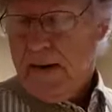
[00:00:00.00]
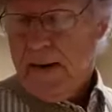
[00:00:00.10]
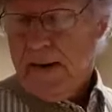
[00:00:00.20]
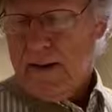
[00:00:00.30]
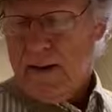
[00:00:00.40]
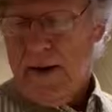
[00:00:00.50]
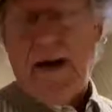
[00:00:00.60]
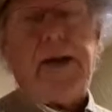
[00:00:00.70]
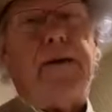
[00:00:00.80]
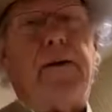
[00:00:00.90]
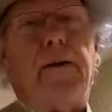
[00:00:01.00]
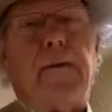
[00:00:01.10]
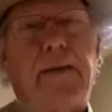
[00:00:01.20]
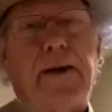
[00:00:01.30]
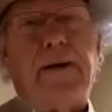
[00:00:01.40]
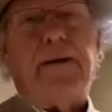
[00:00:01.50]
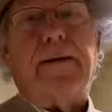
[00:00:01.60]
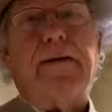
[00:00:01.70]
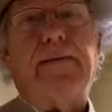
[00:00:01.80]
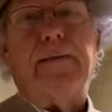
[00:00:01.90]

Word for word: God created all men.